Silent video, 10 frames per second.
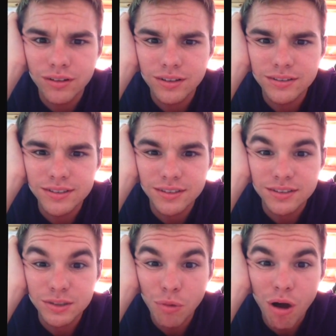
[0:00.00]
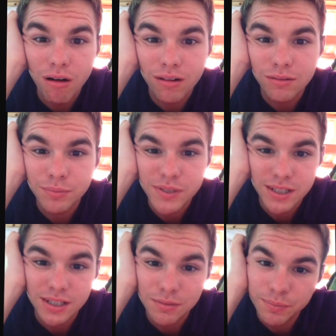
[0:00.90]
It was small,
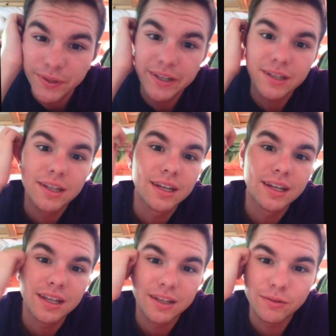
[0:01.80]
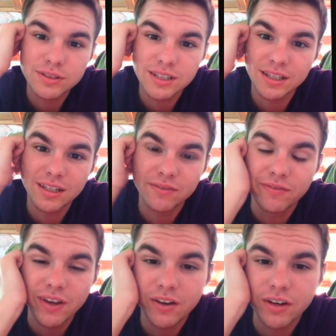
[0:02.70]
petite, but it was
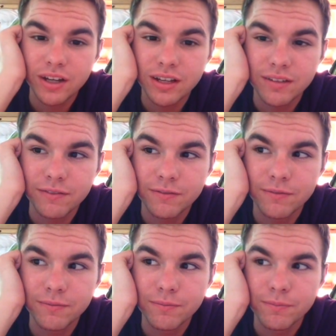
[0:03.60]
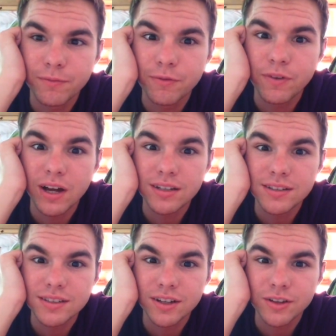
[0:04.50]
very fun to
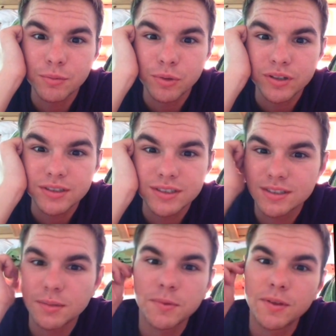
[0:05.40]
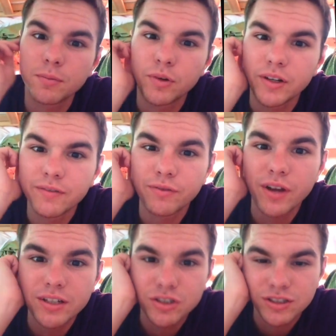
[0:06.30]
see all the books, and some of them were in
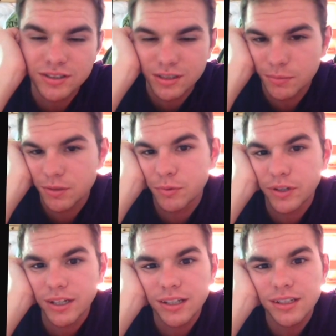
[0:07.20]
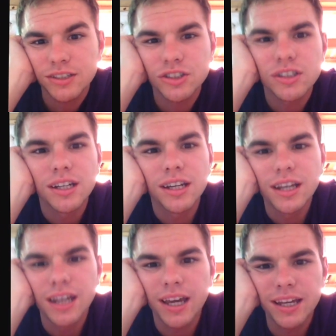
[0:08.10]
French and some of them were in English,
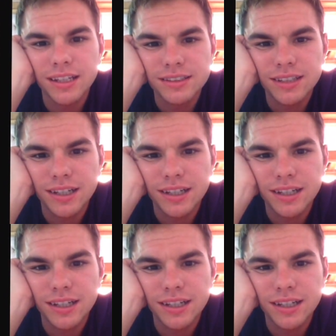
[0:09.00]
and